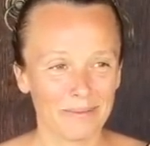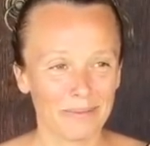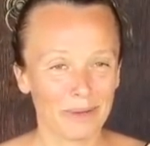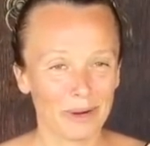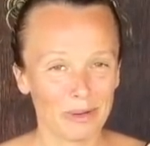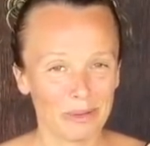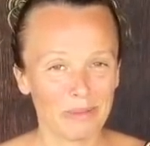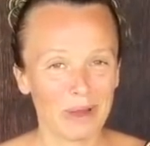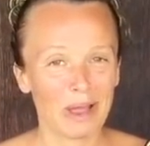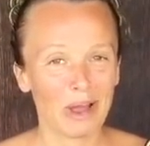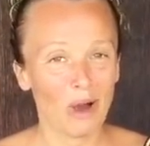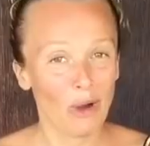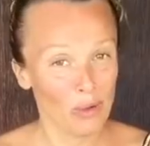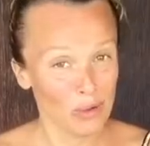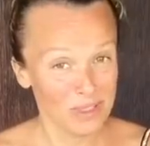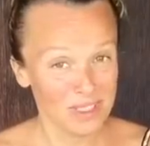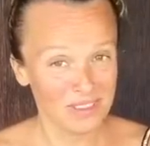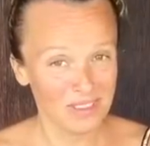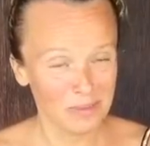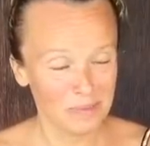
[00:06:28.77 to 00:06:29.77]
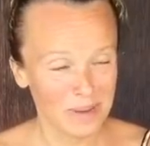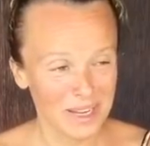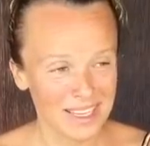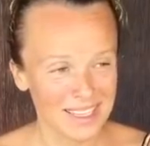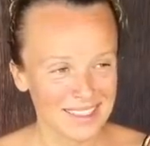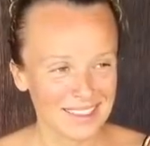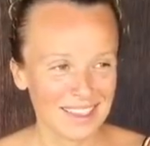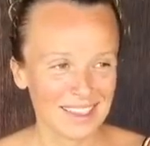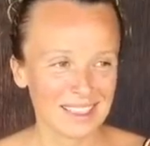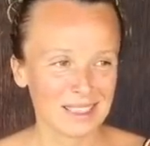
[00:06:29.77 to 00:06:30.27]
probably my only
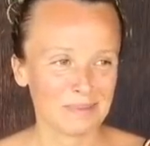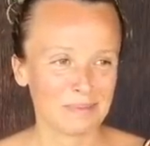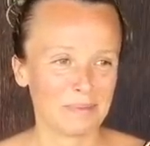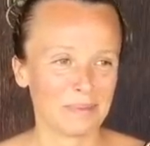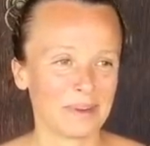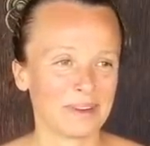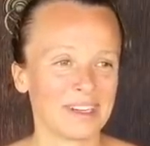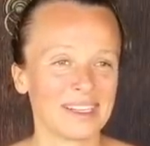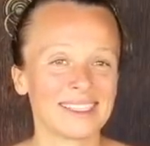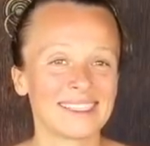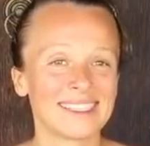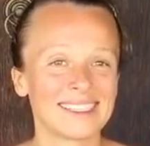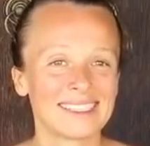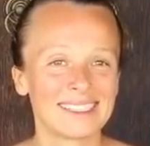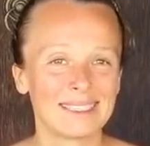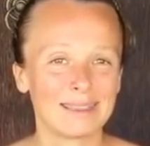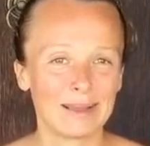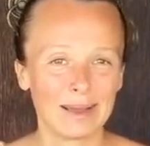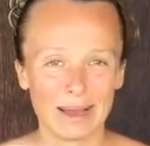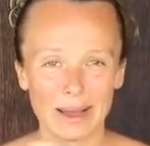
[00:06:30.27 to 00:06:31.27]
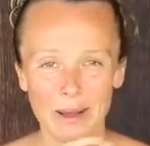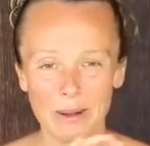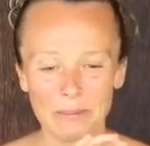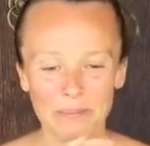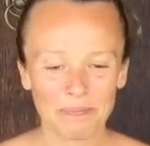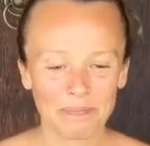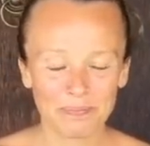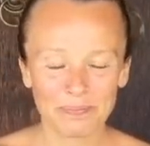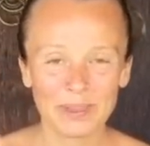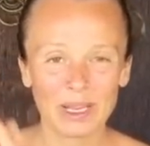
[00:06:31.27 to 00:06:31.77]
vipassana experience um,